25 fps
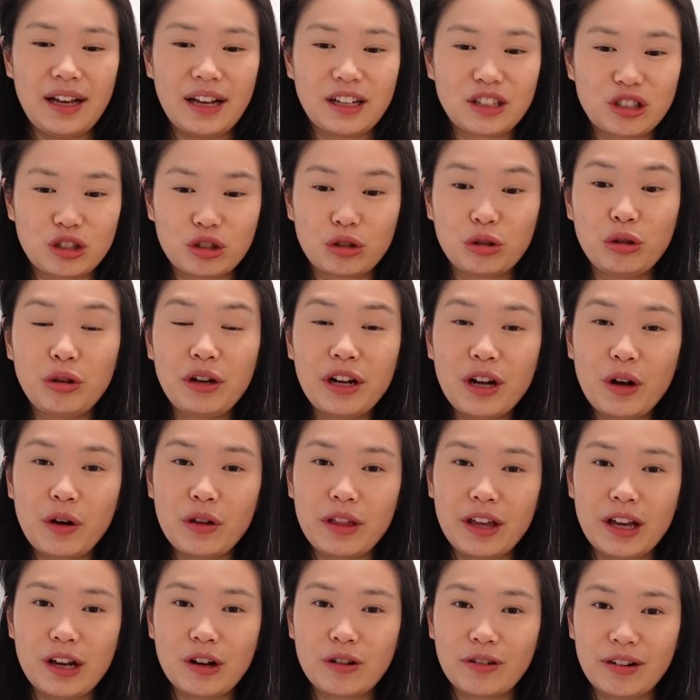excluding all
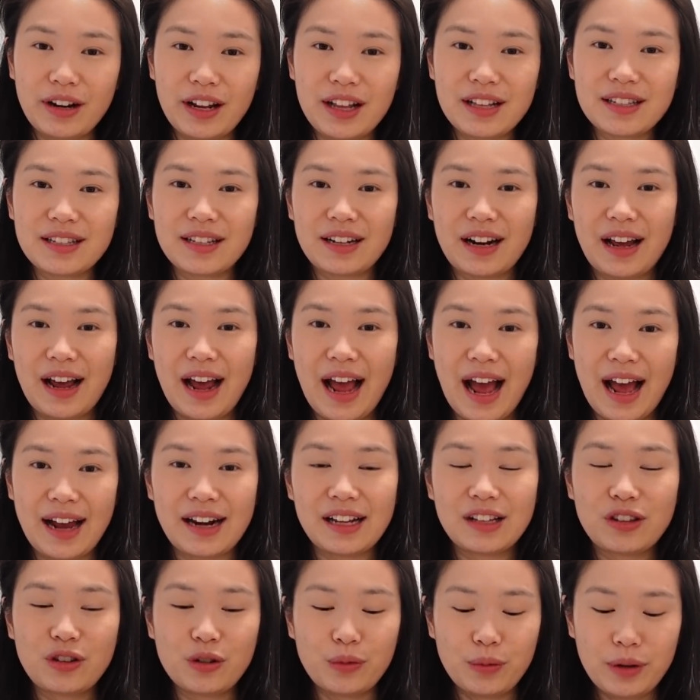the ingredients that I
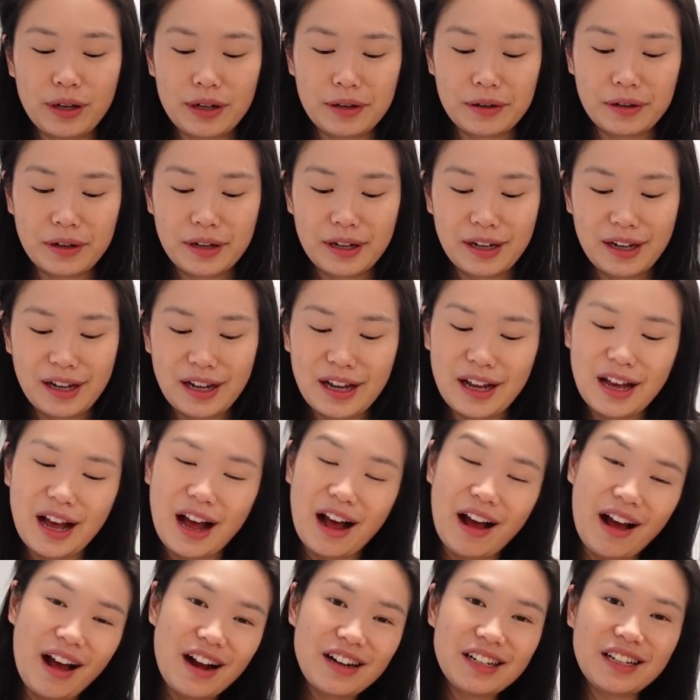added to it,
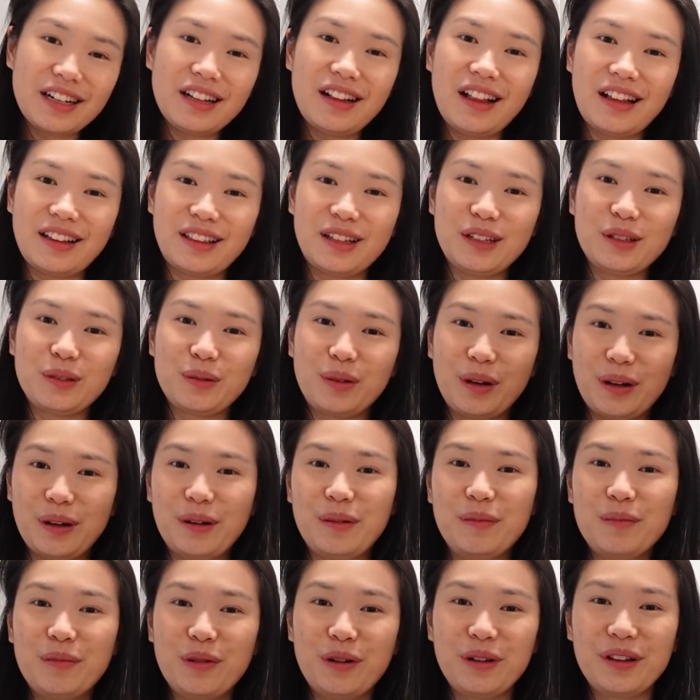I actually like this
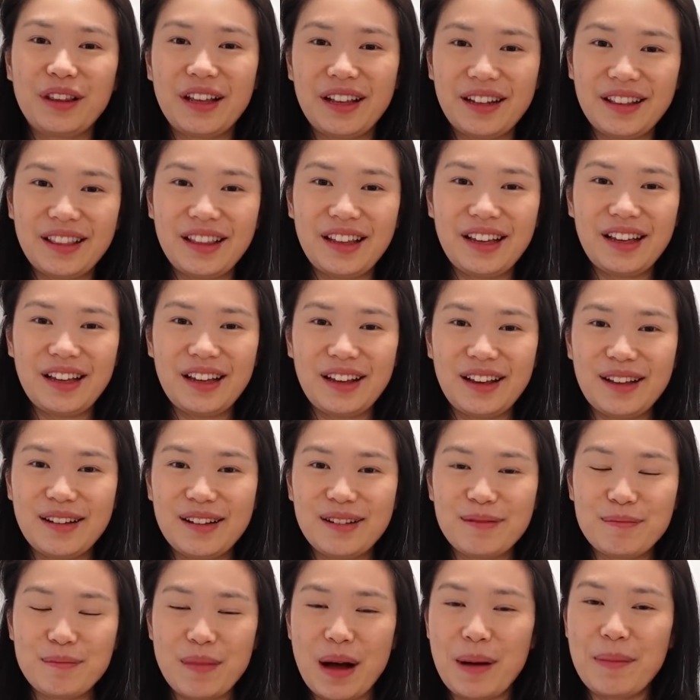one more than the
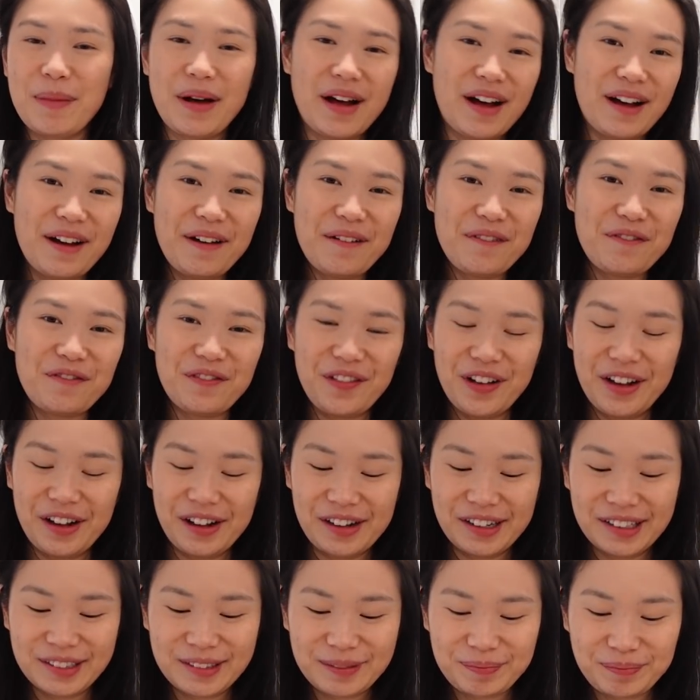Mama
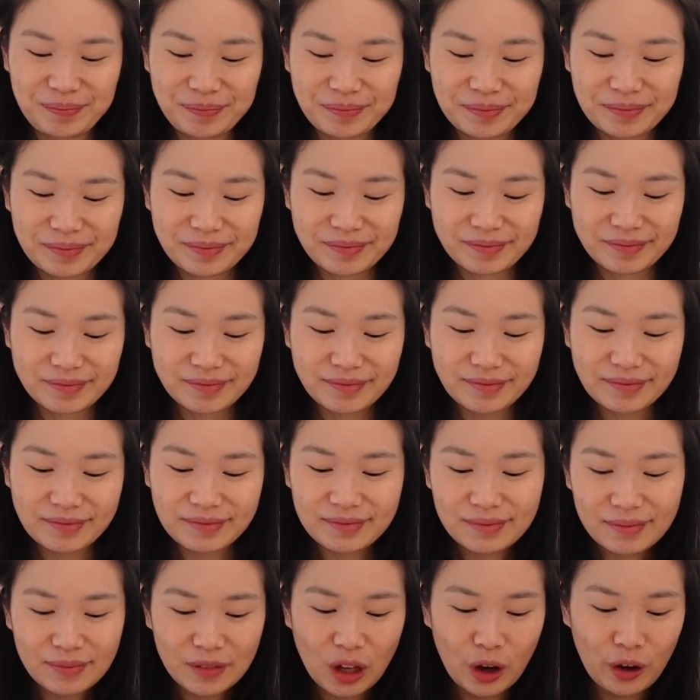pho.
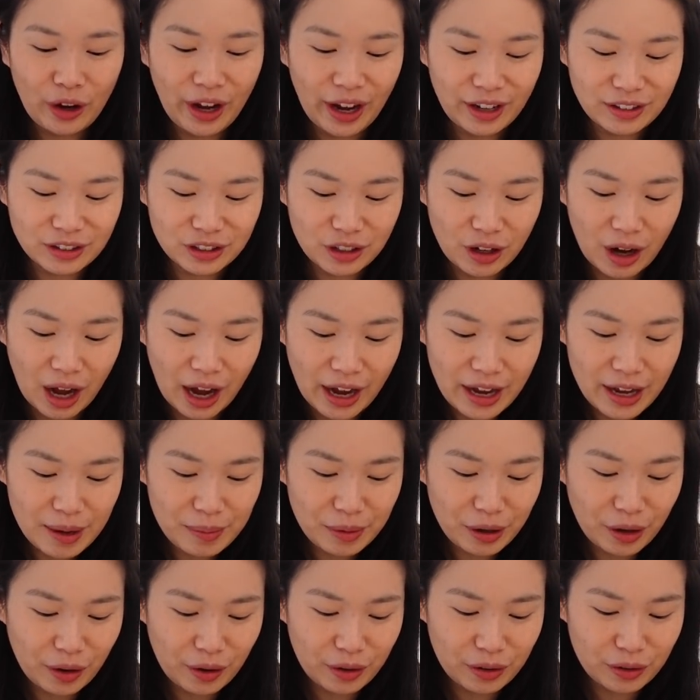Okay, so I
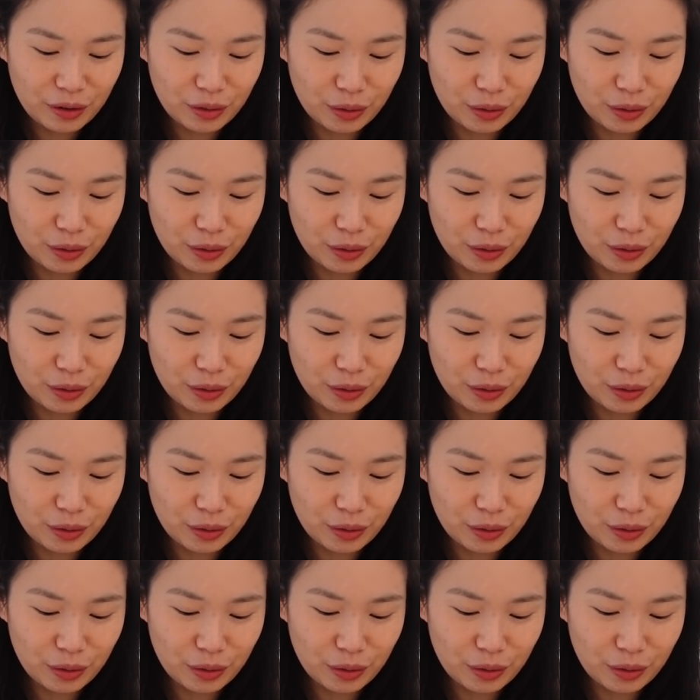am going